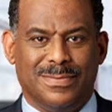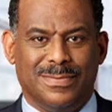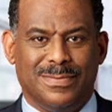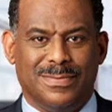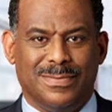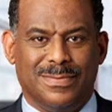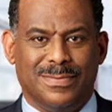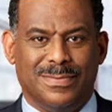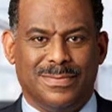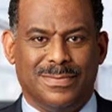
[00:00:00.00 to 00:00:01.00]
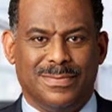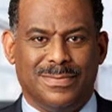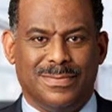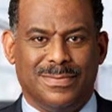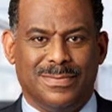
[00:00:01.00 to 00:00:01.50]

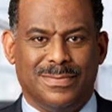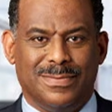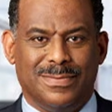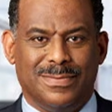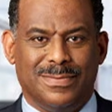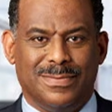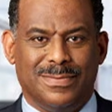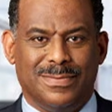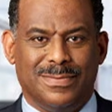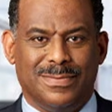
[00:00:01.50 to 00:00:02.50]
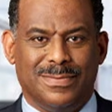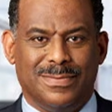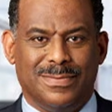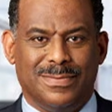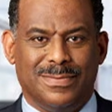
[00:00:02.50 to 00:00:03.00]

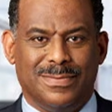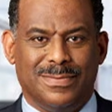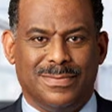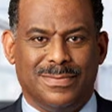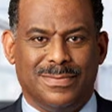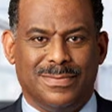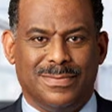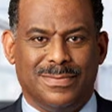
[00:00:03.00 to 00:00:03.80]
(no lip movement)